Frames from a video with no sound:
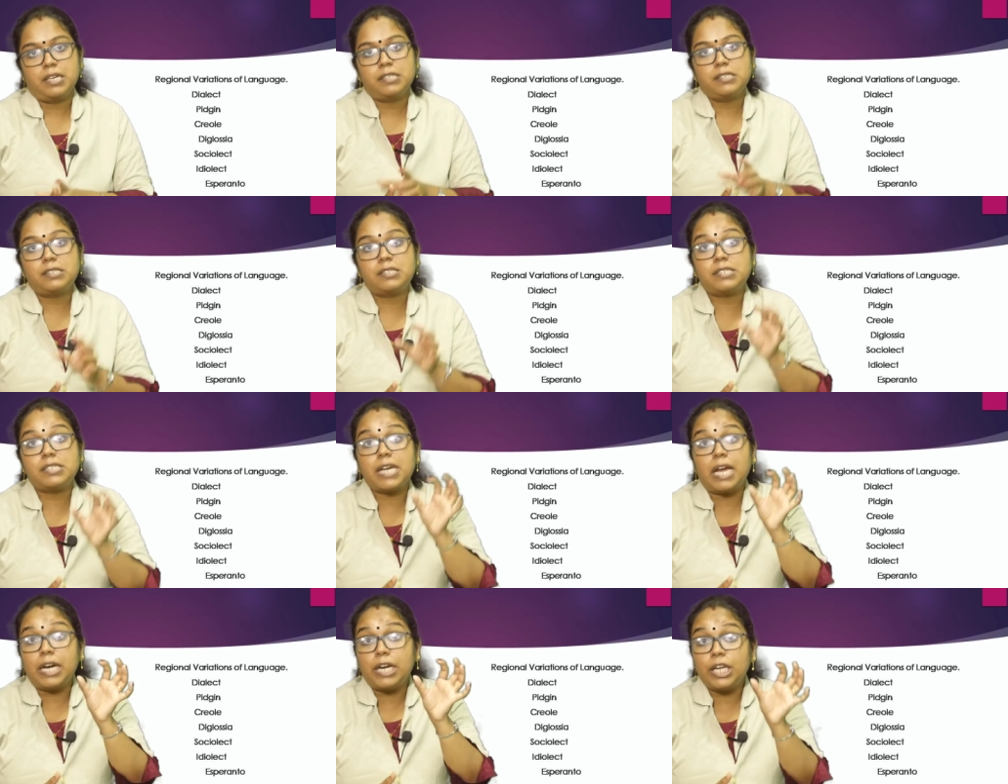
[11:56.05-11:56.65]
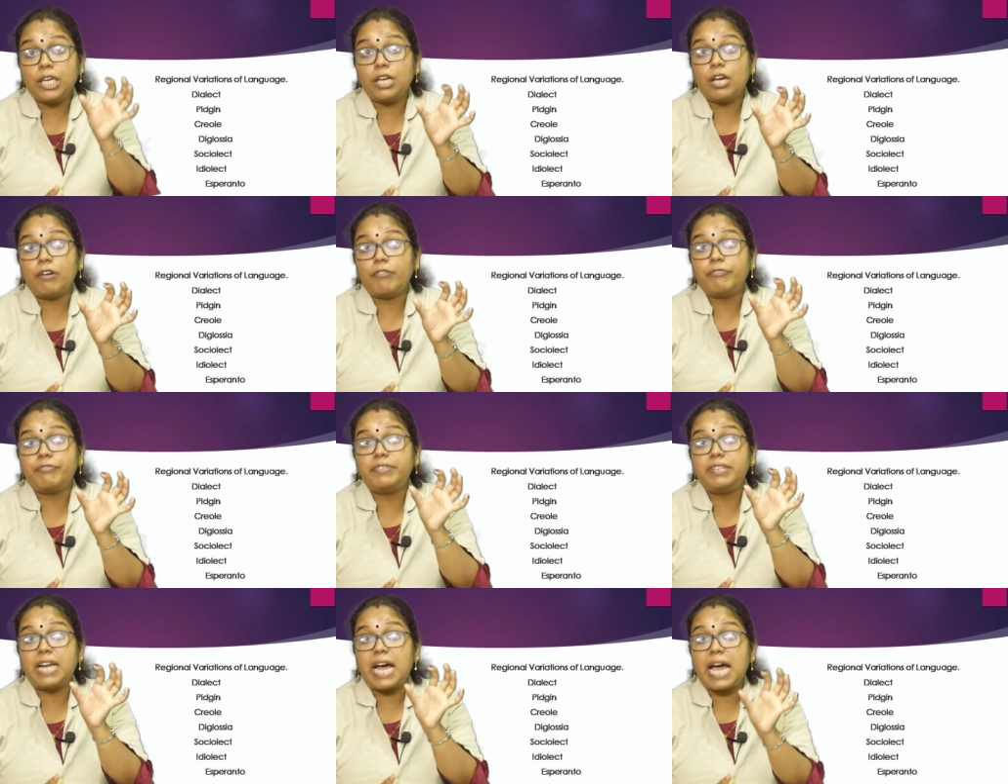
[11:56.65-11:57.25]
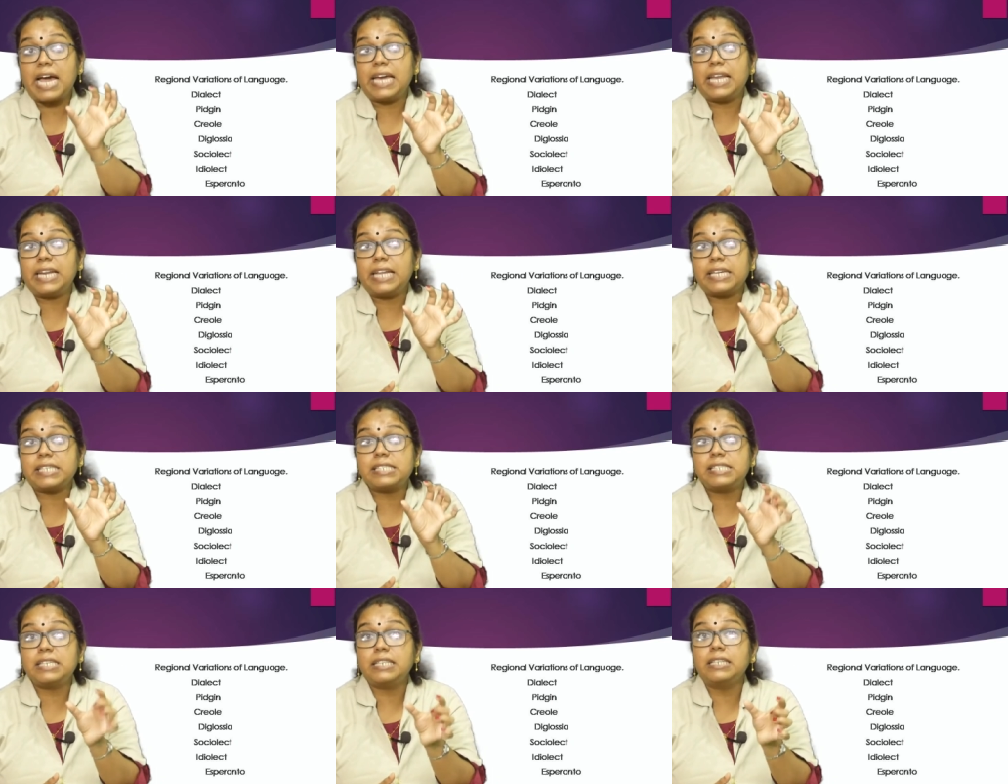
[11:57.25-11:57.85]
Study of
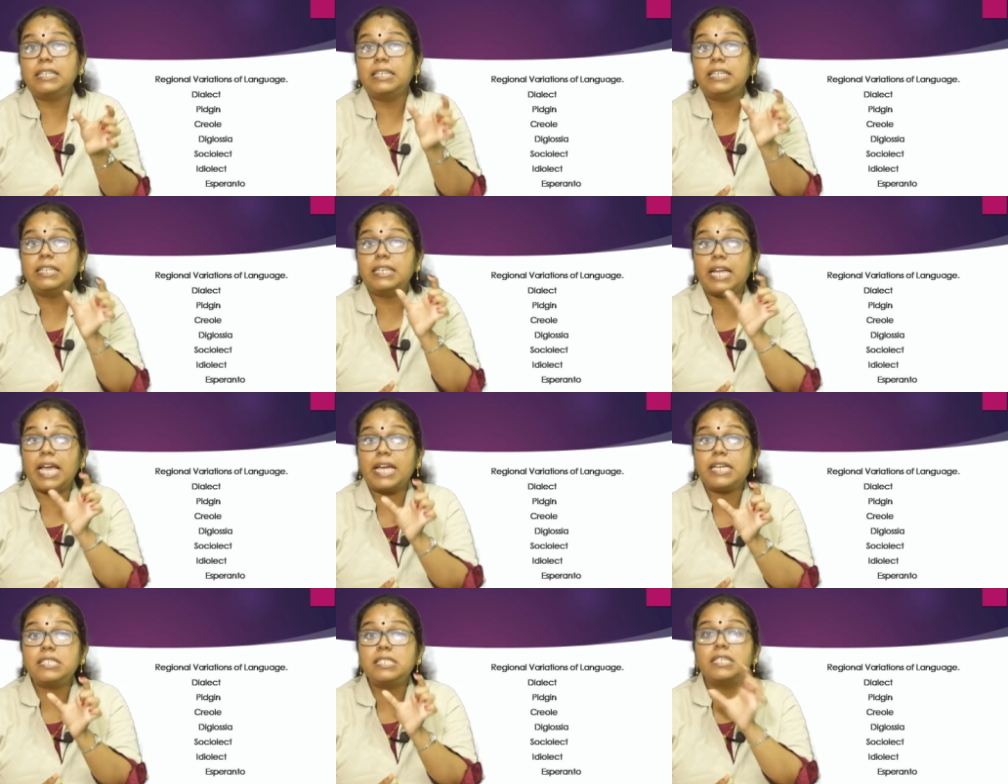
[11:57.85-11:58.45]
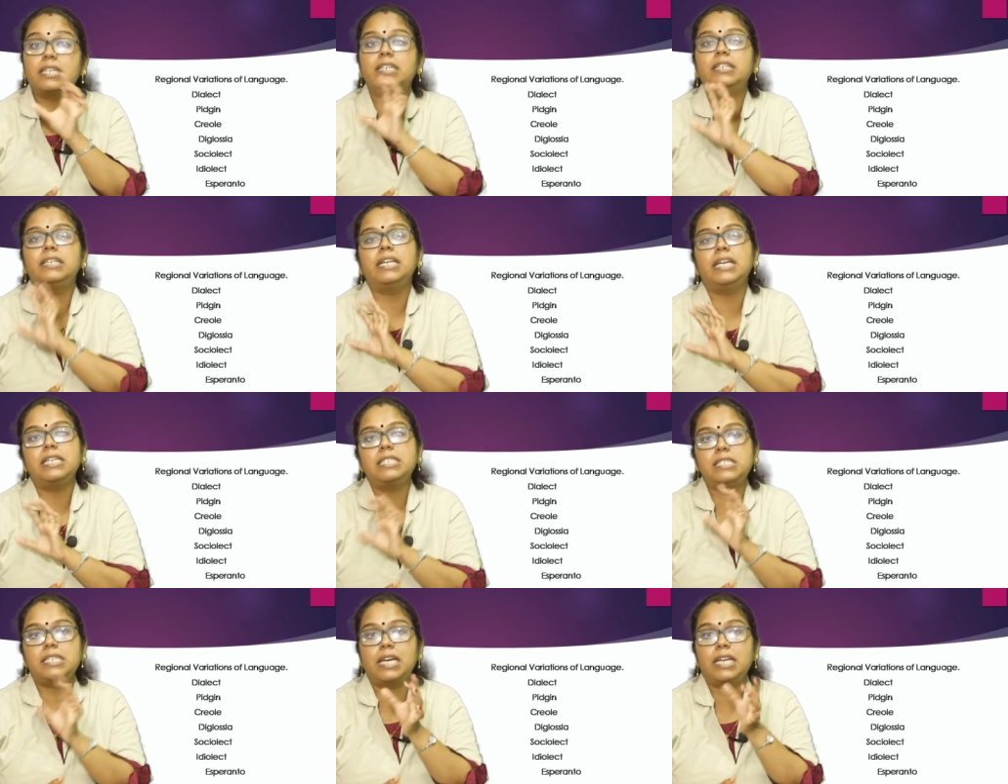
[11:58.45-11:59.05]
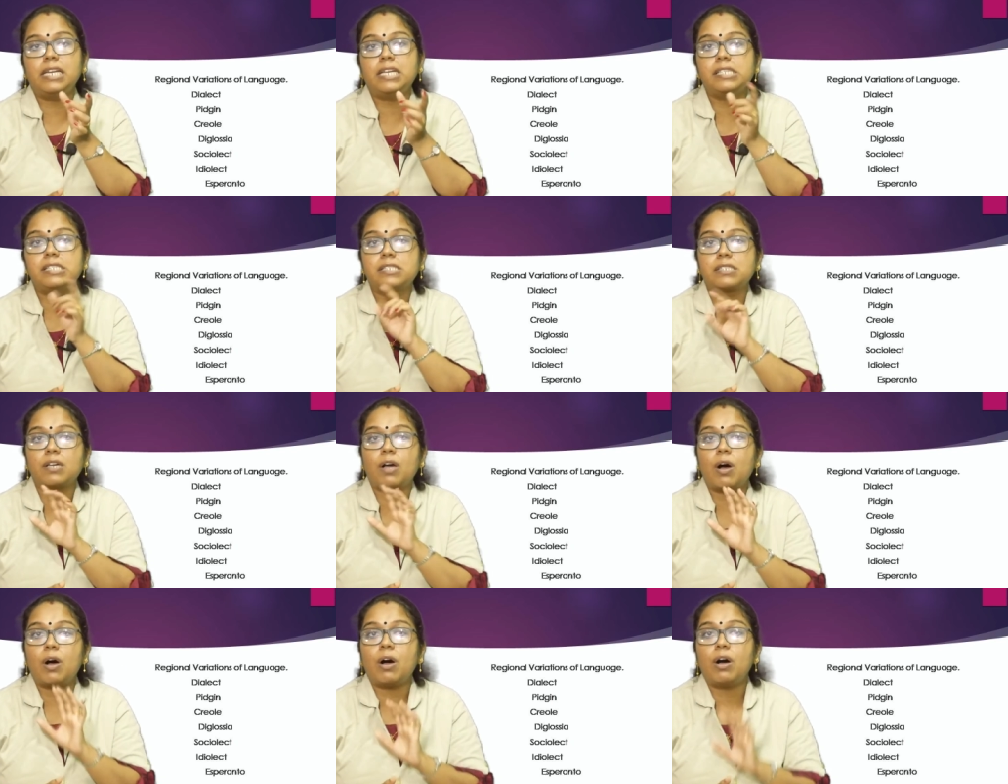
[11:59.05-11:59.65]
dialects in greater detail is
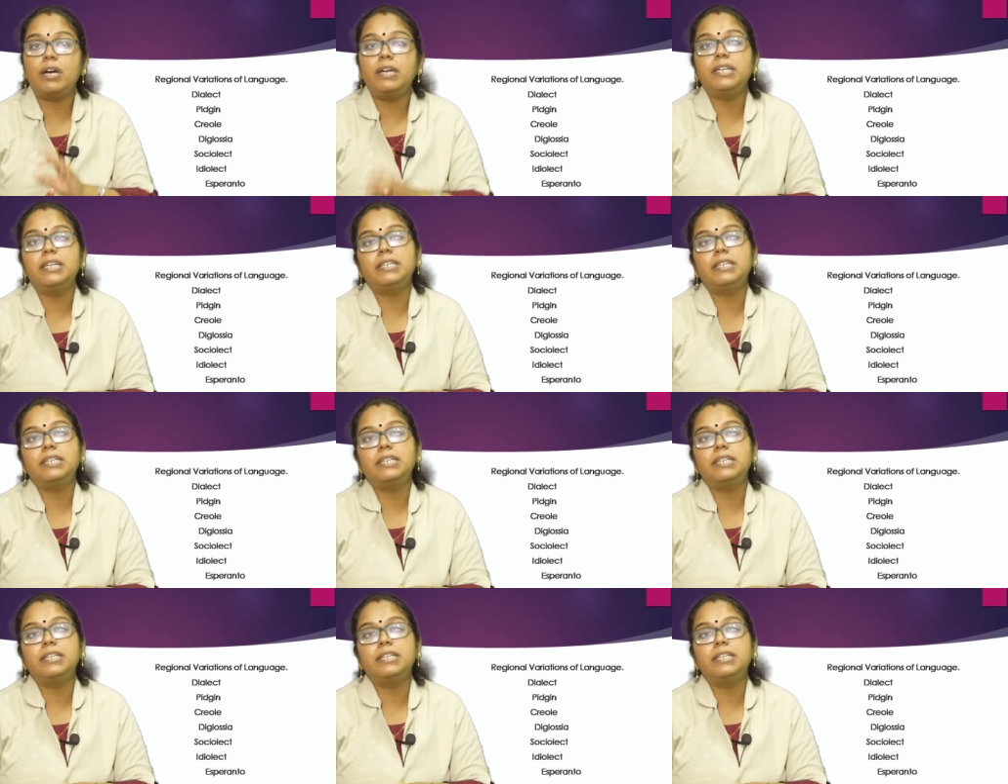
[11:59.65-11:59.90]
called